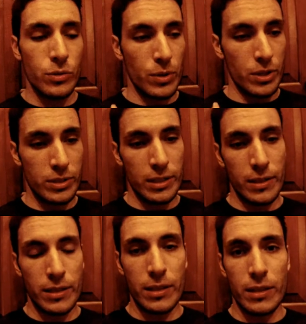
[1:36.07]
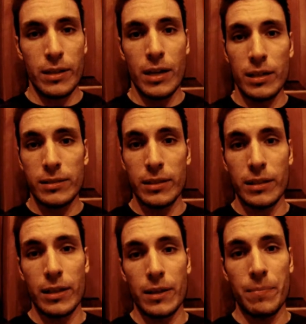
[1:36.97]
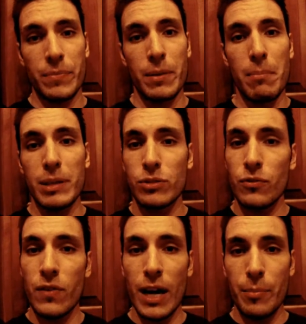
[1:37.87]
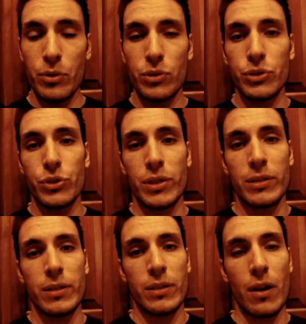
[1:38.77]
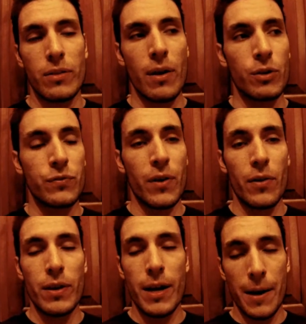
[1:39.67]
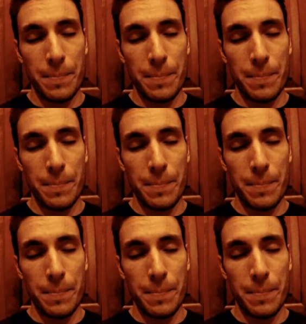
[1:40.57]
you see the cuts in the muscle fibers. I was very